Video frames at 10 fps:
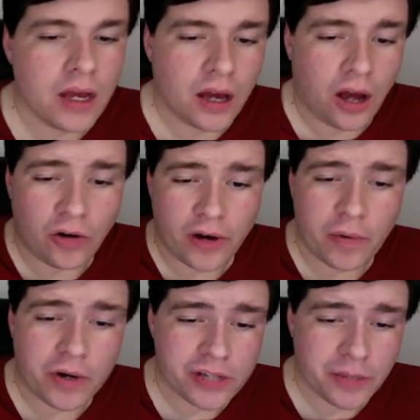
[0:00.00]
All right,
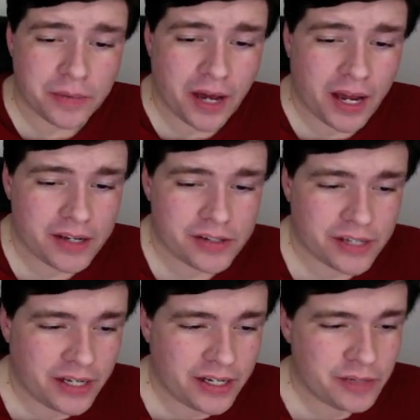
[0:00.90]
what is up, guys?
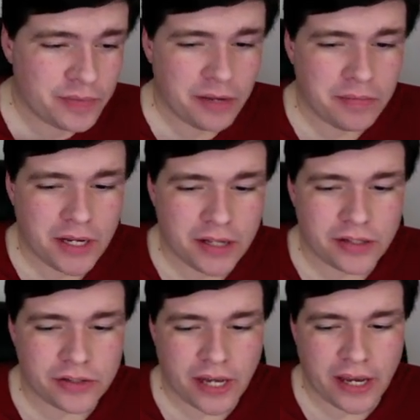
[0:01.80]
It has been a minute
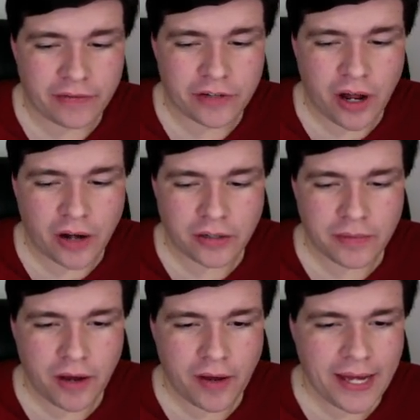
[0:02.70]
since I have talked
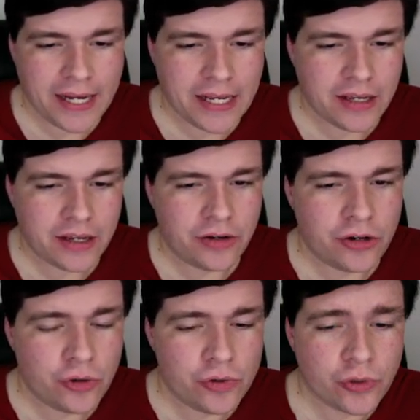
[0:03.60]
about any
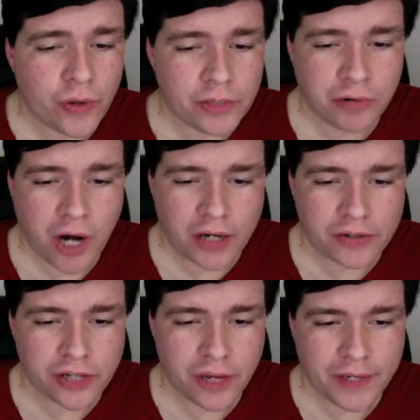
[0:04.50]
new Zoids
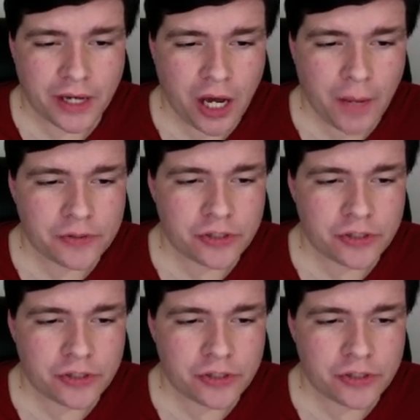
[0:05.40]
products coming up.